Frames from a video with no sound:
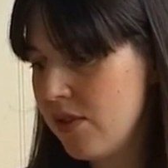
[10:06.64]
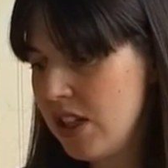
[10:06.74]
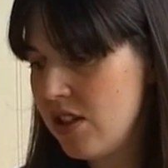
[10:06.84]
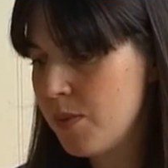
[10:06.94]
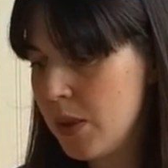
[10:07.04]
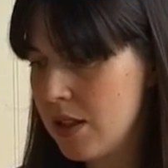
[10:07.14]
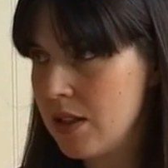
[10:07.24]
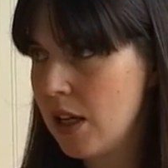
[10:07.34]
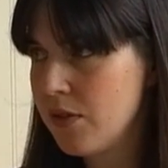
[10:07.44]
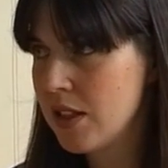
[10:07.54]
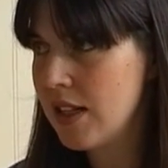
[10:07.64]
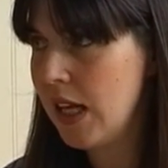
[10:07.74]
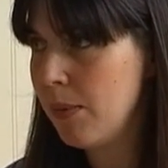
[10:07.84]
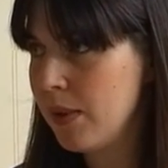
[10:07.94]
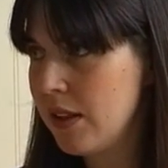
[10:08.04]
just puts herself to
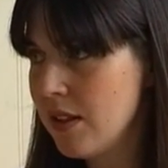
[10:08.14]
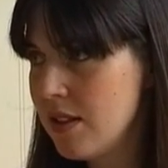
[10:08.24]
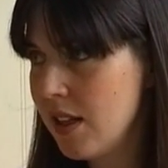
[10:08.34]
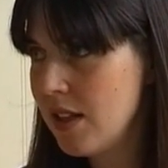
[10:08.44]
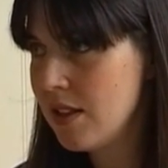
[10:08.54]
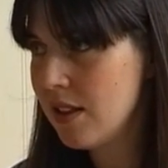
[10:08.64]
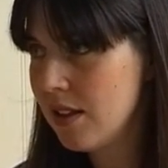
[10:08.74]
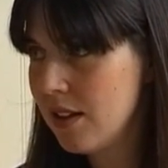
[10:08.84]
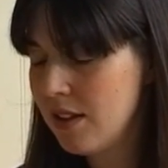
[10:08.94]
sleep and is